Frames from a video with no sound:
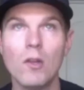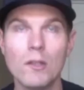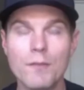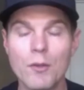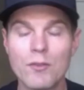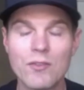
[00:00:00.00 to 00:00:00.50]

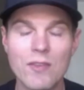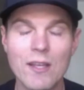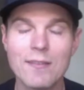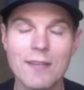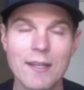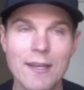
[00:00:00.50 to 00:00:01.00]
those things
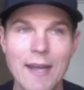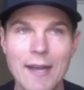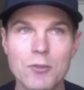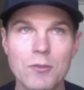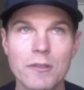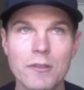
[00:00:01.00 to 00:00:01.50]
that
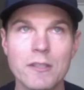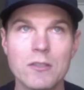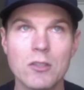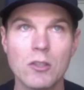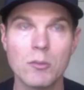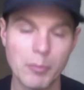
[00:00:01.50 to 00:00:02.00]
naturally
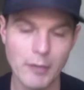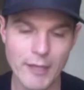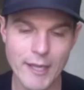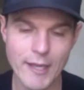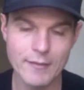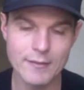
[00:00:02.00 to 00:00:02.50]
took
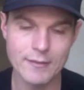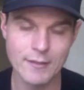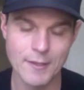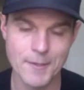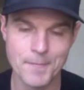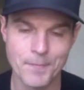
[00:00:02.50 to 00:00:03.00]
place
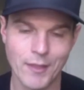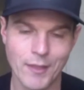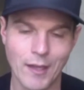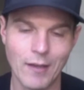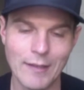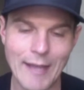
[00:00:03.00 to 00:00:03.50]

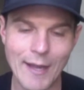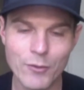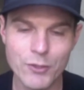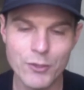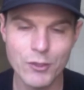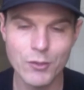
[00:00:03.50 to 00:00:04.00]
allowed
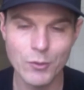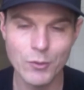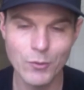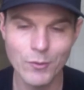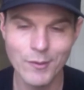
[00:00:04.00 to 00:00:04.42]
you